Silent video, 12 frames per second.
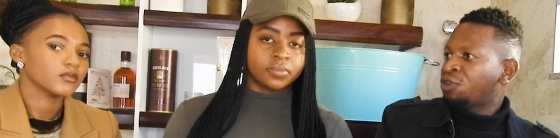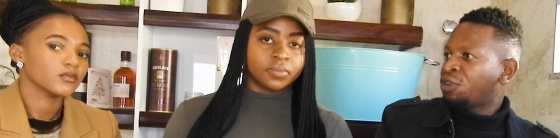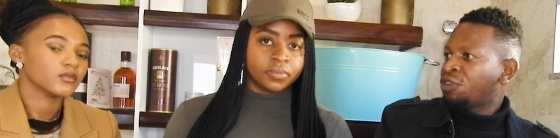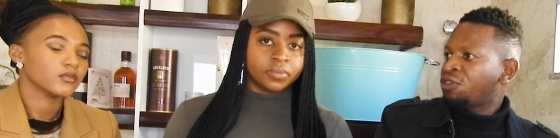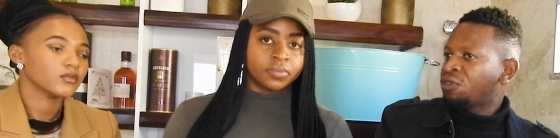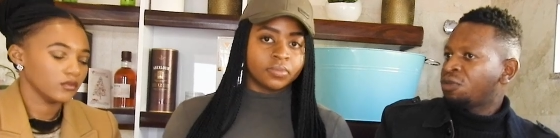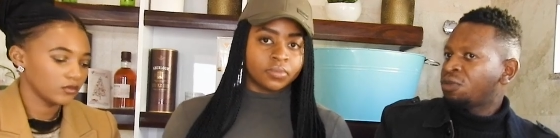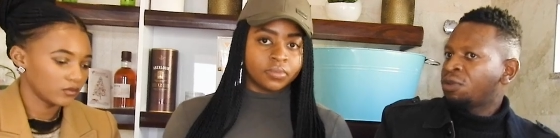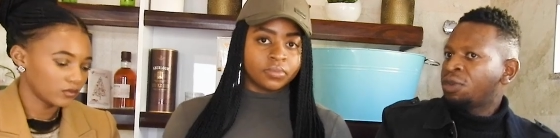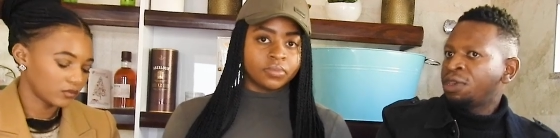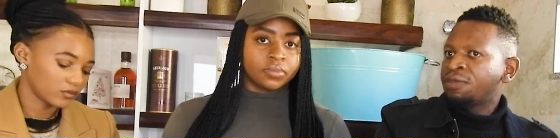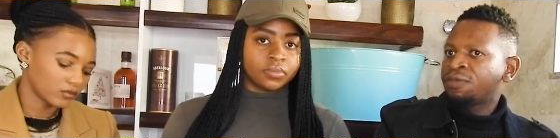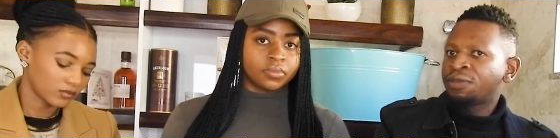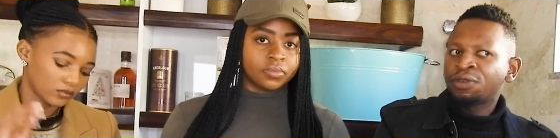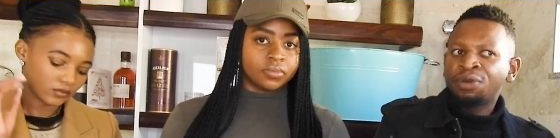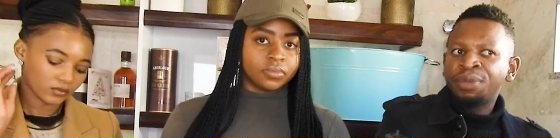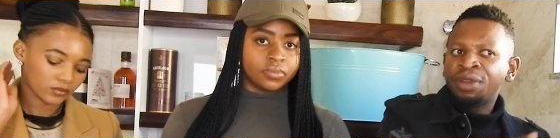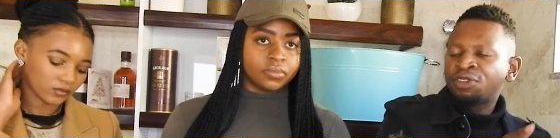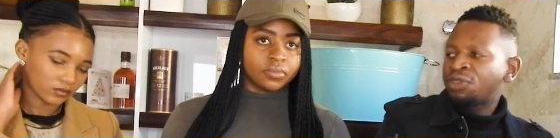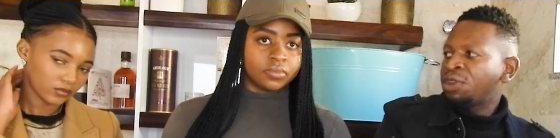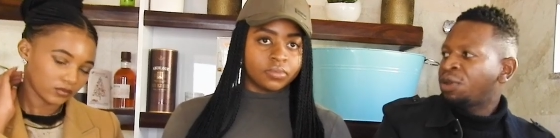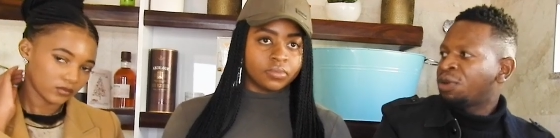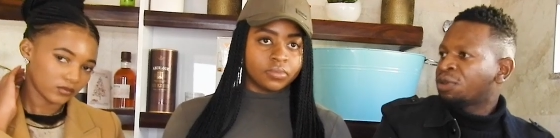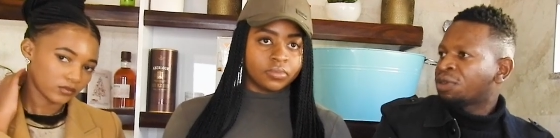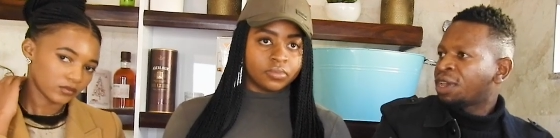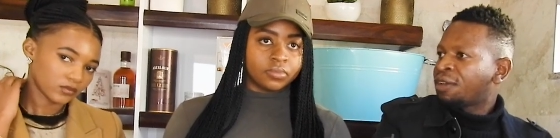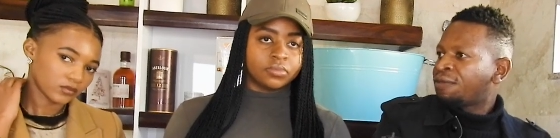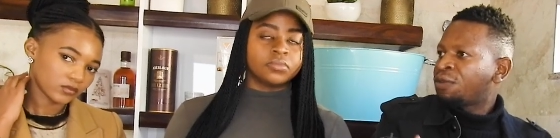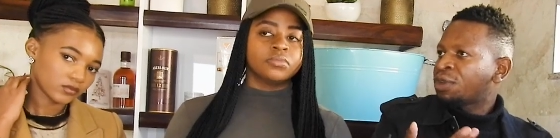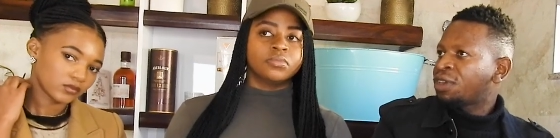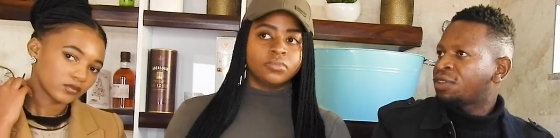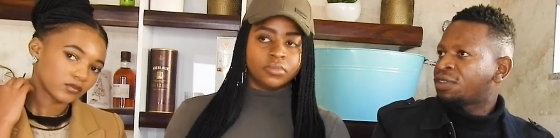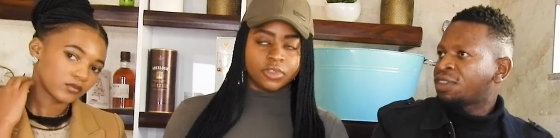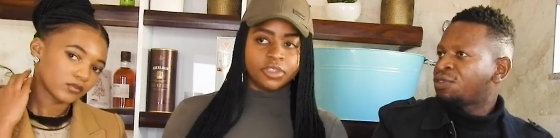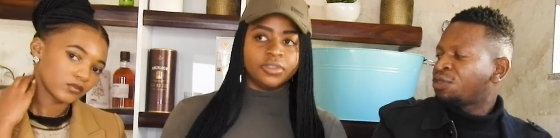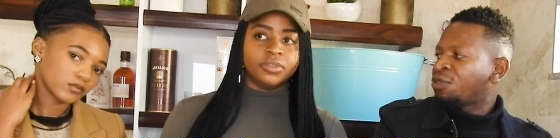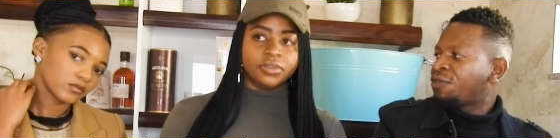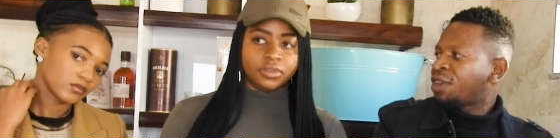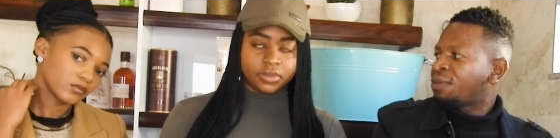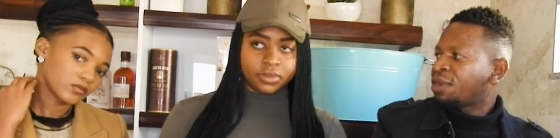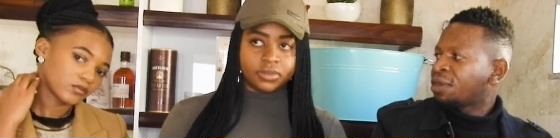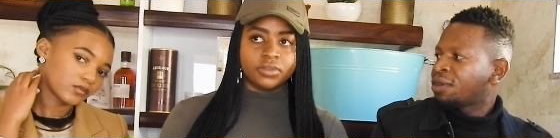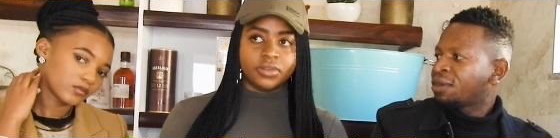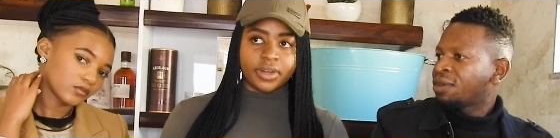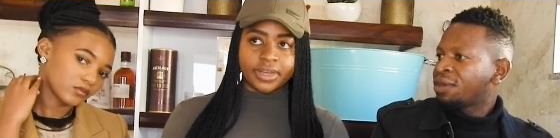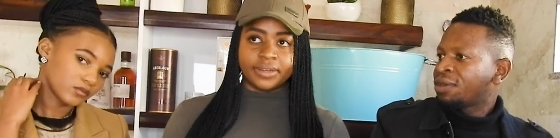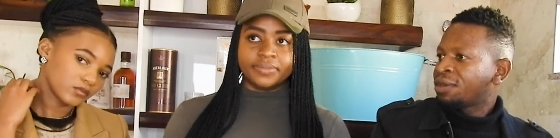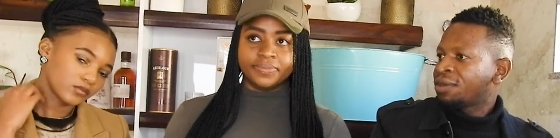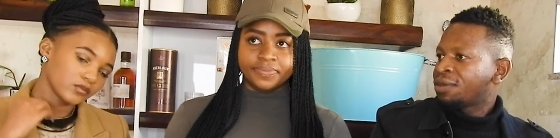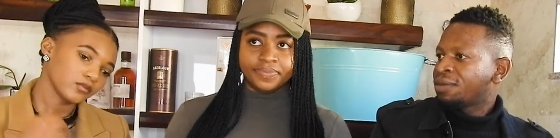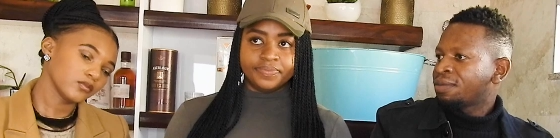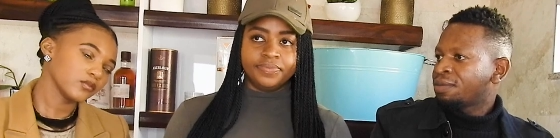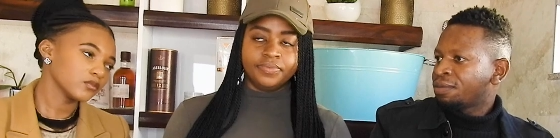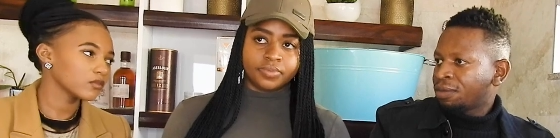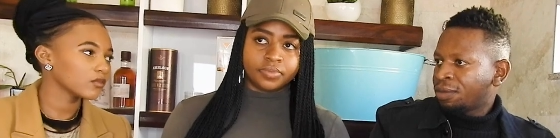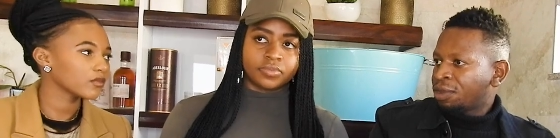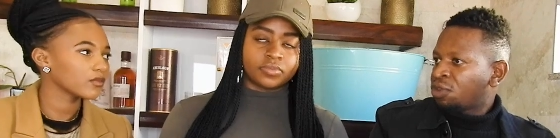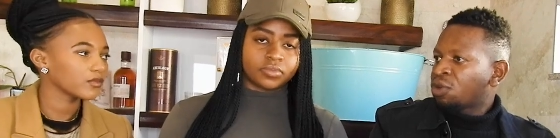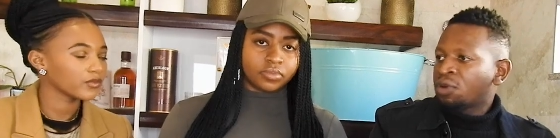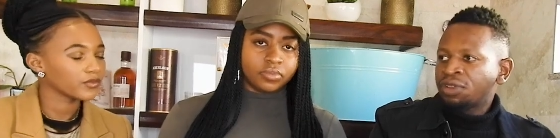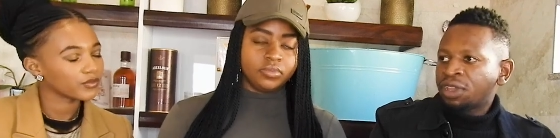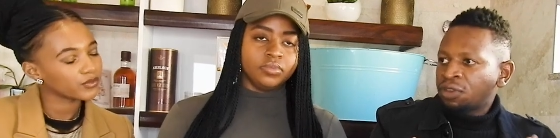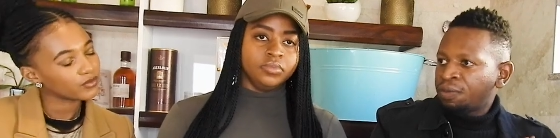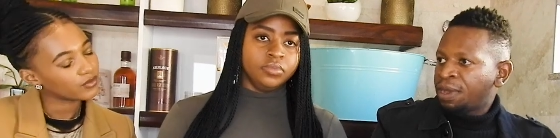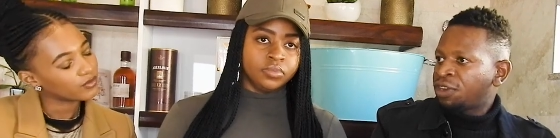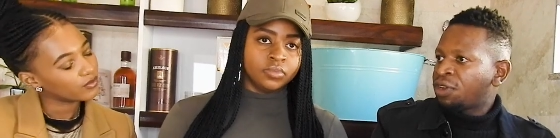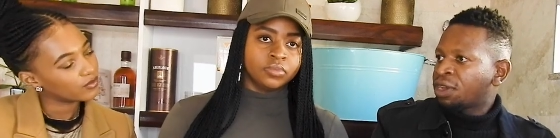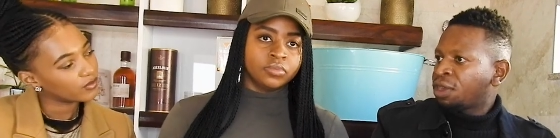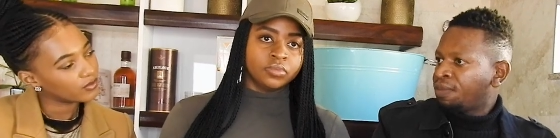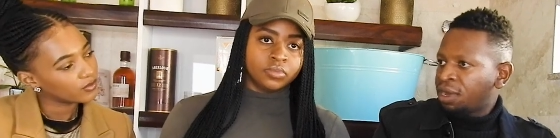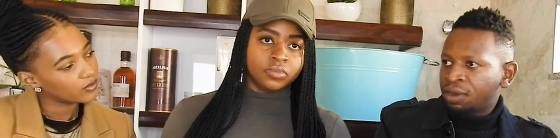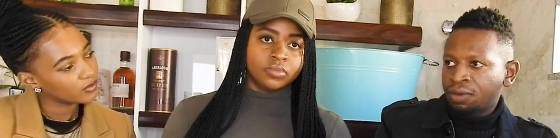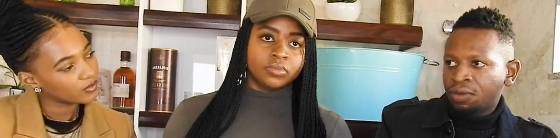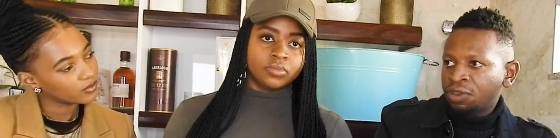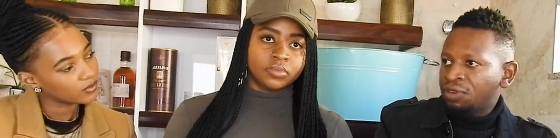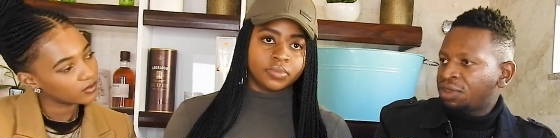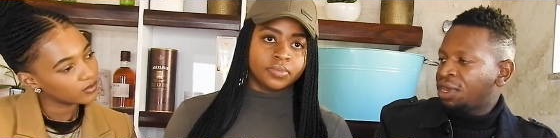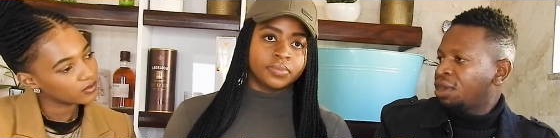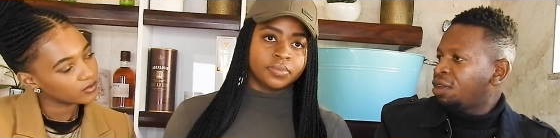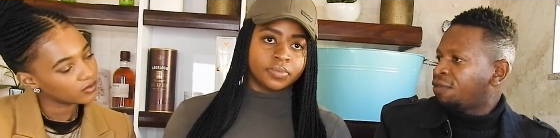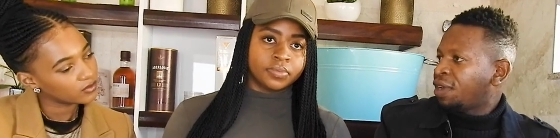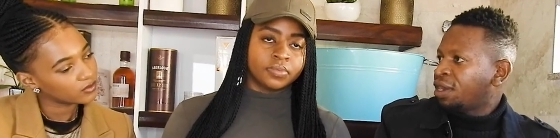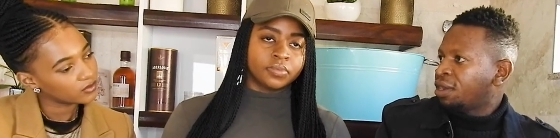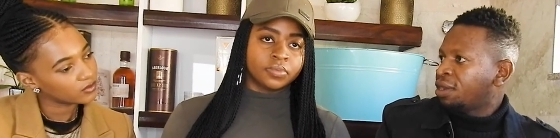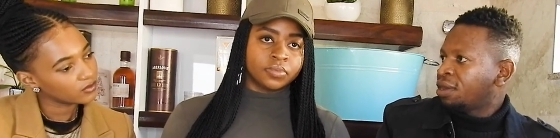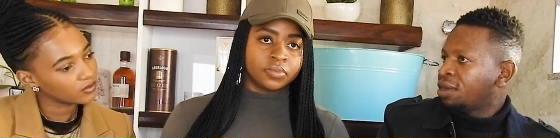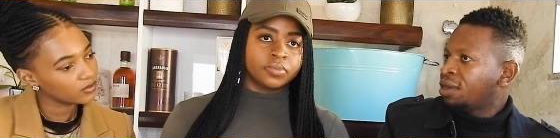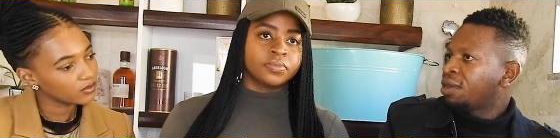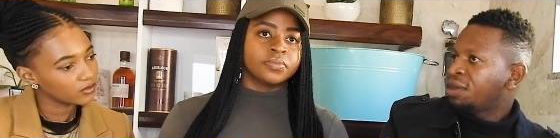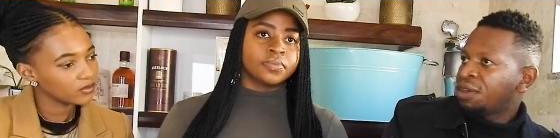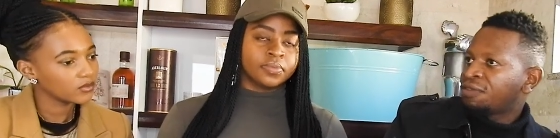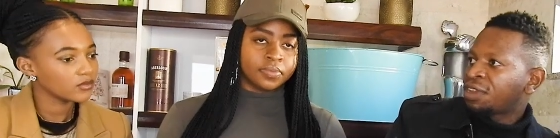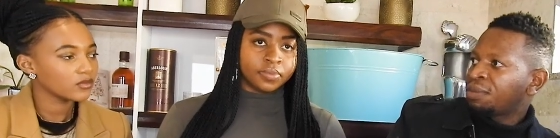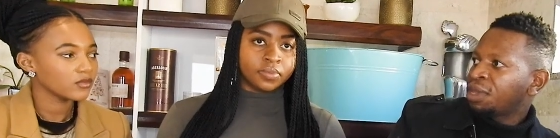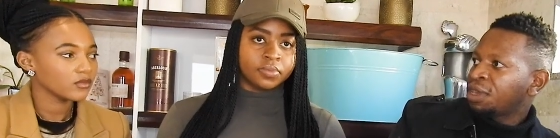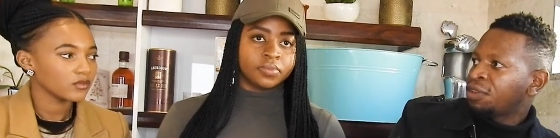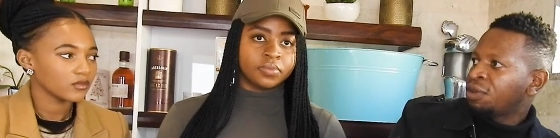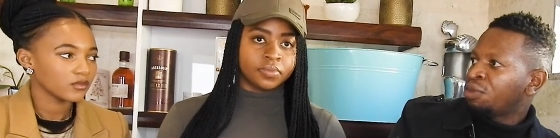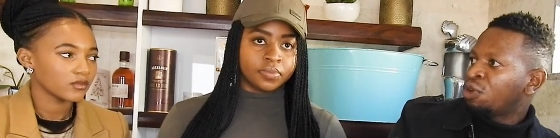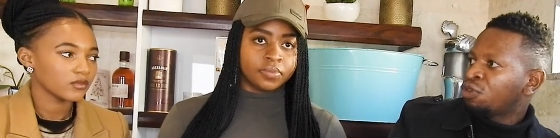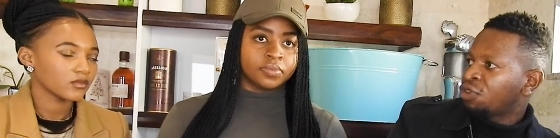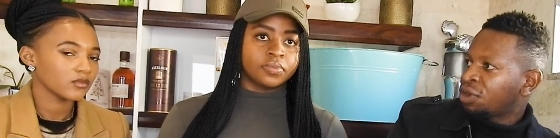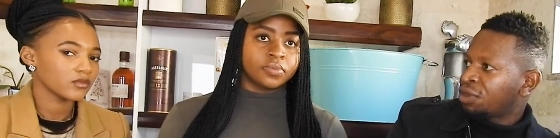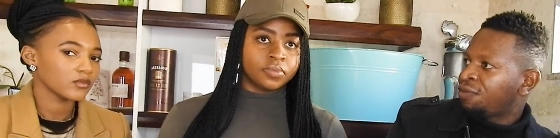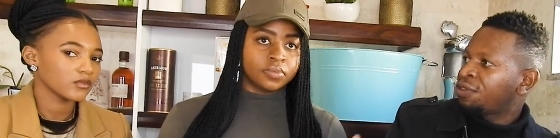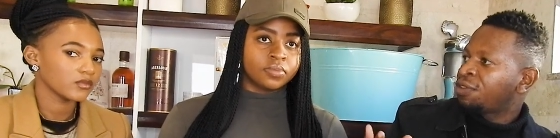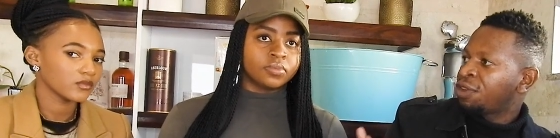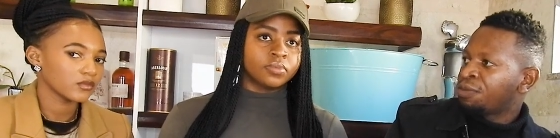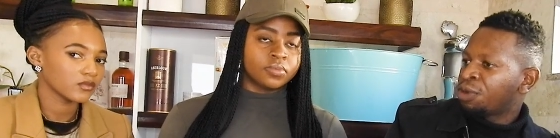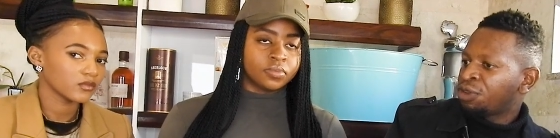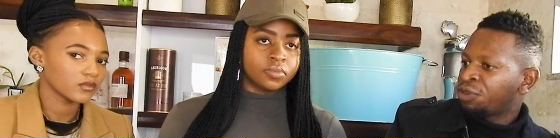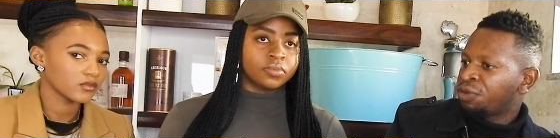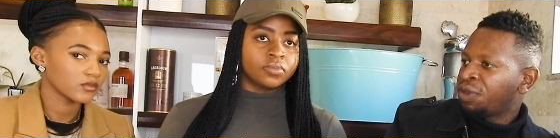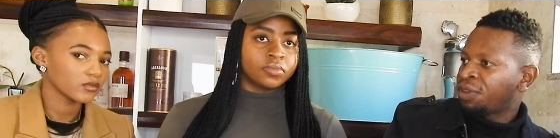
Speaker 1: if you hurt you, leave, go marry a twenty-year-old, have four kids, that's your new family.
Speaker 2: Right. Mm-hmm.
Speaker 1: So it goes down to patriarchy, but what you're saying is valid. If something is emotional, if it's an emotional